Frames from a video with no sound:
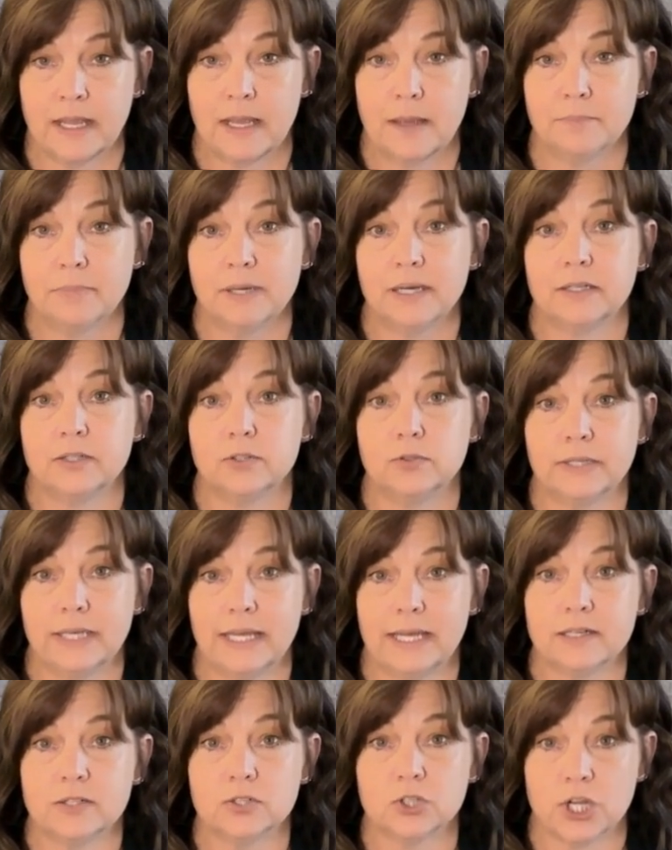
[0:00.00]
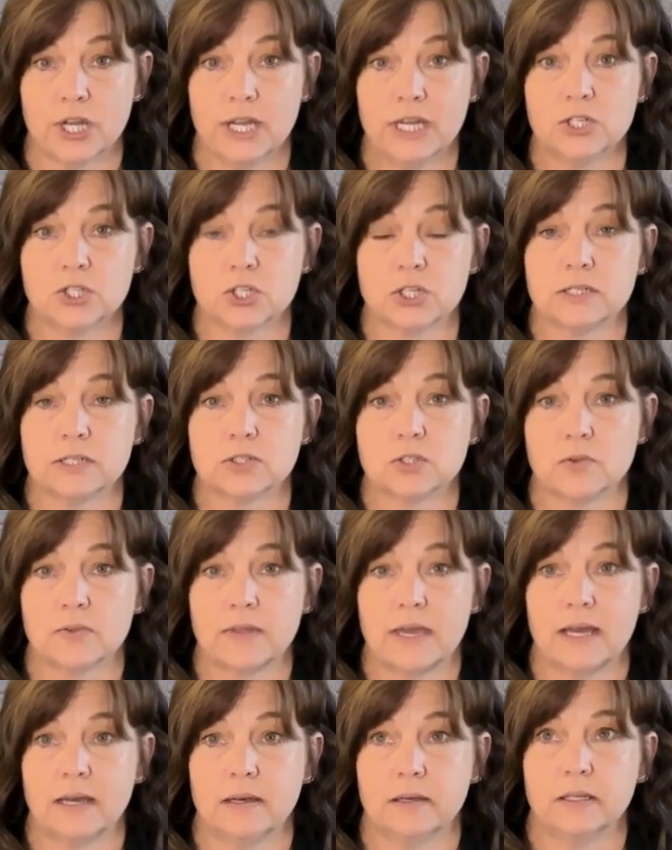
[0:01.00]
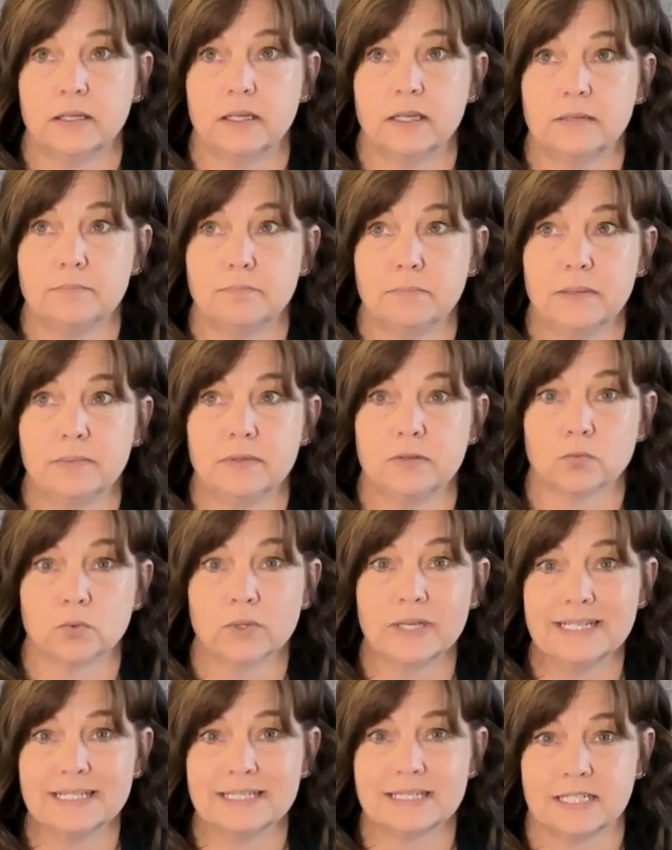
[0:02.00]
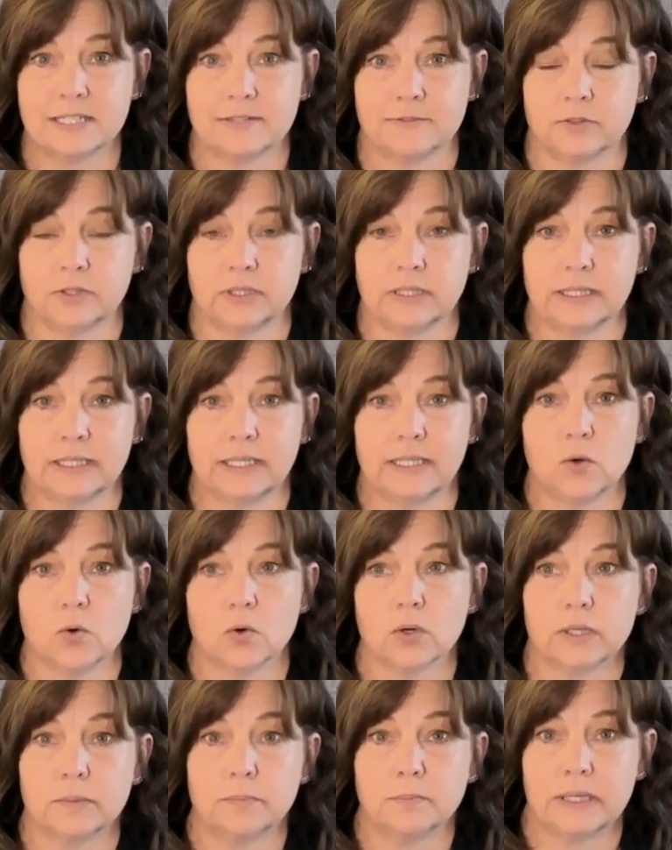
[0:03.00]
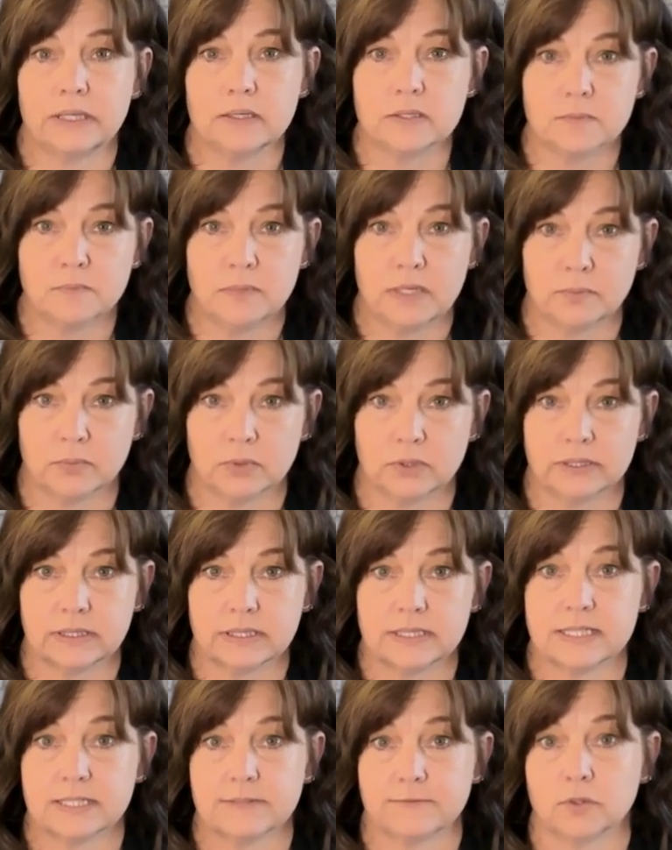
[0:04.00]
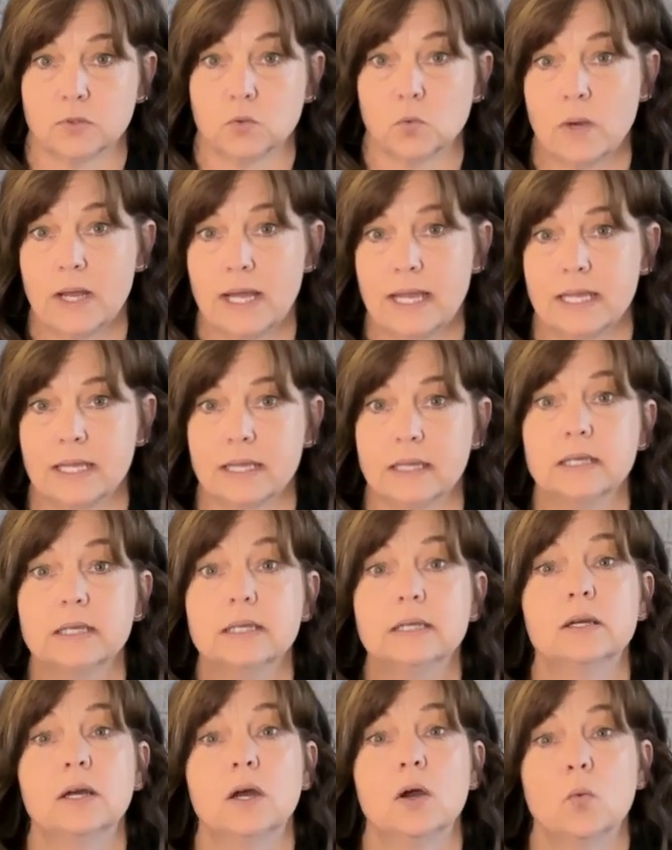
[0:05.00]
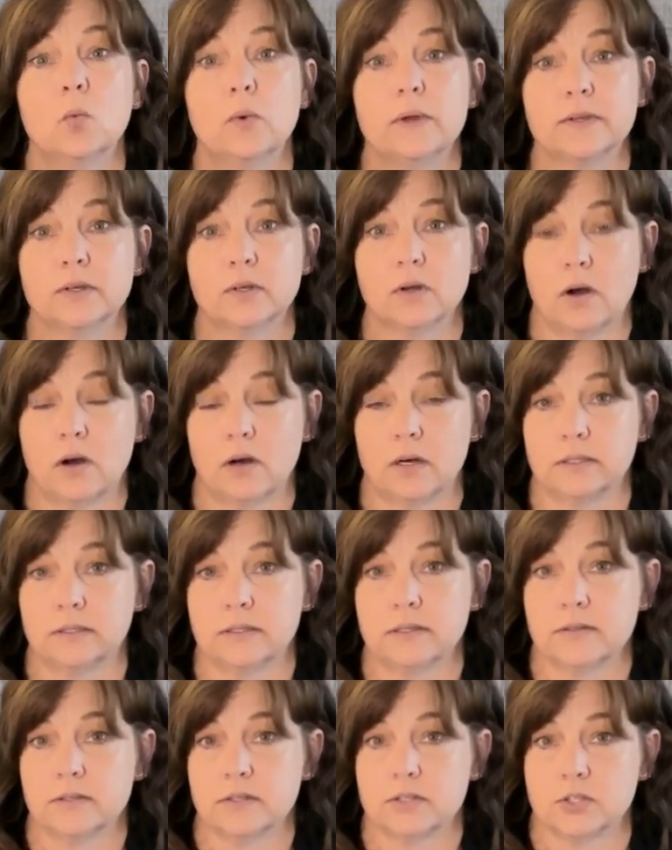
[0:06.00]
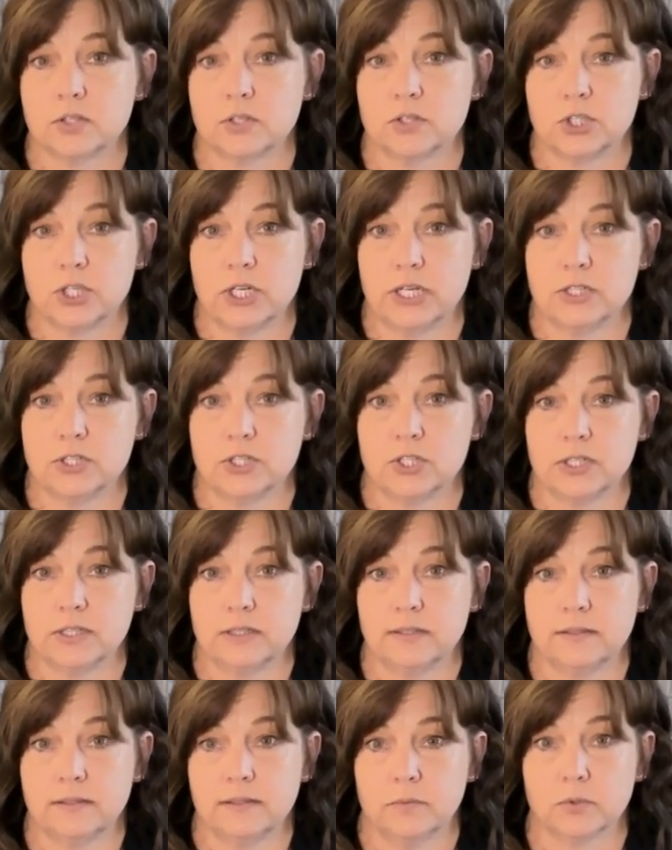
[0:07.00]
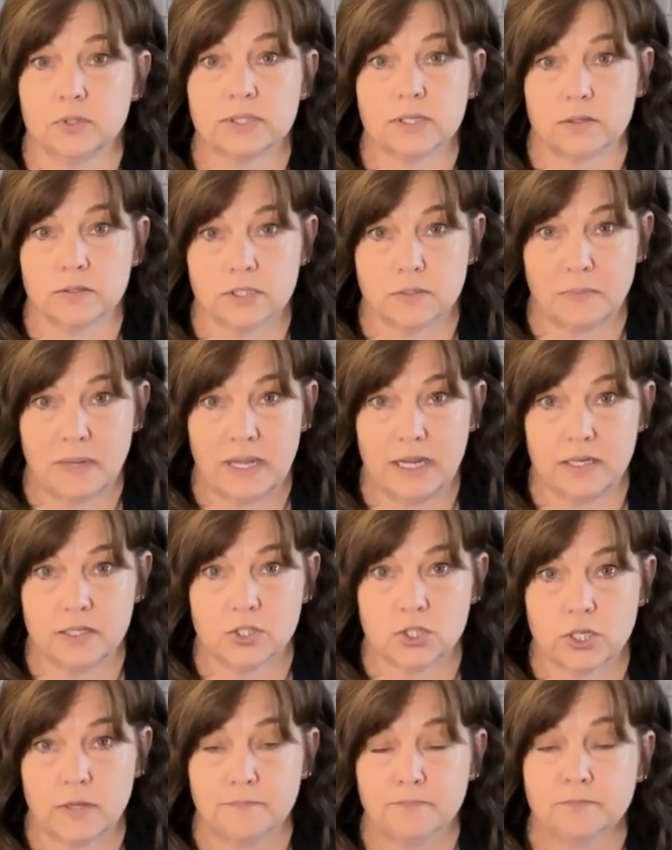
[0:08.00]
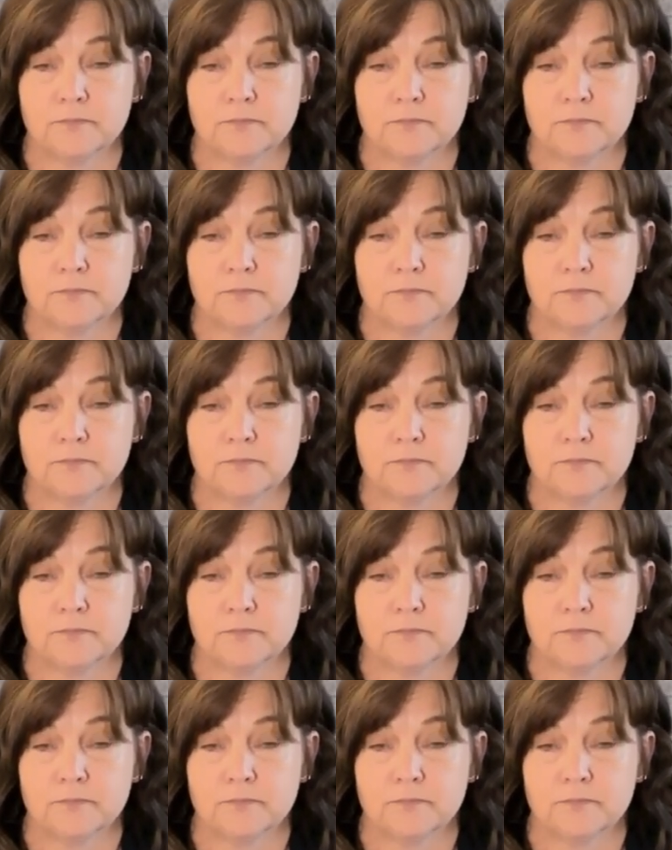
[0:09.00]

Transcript: But you can change it so that it maybe reads differently or compels people in a different way when they're on the search engine results page.